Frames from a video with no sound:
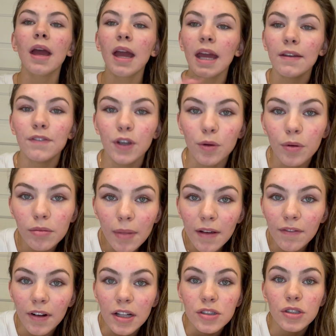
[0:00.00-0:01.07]
If you're one of my
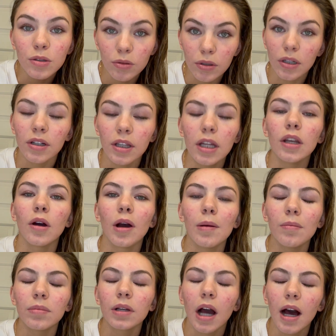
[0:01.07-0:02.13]
friends, you literally know
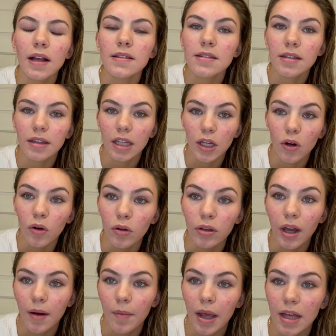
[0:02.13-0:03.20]
I'm constantly cold.
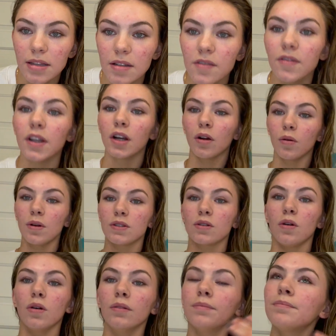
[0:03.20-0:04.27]
Like my hands and feet are always
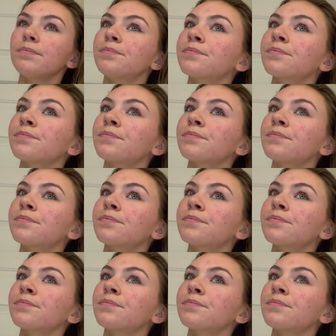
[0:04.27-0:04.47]
cold.